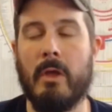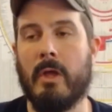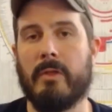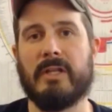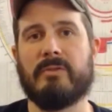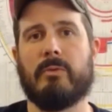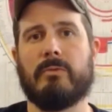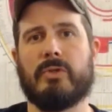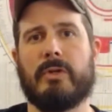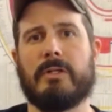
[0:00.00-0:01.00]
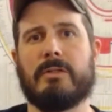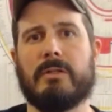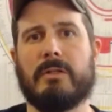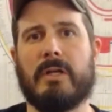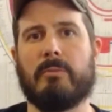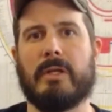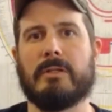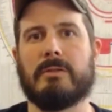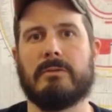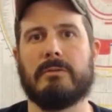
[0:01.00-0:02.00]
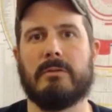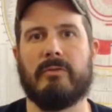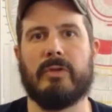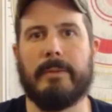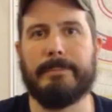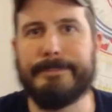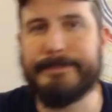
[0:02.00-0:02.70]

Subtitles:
Thanks for joining us. God bless. Have a good day.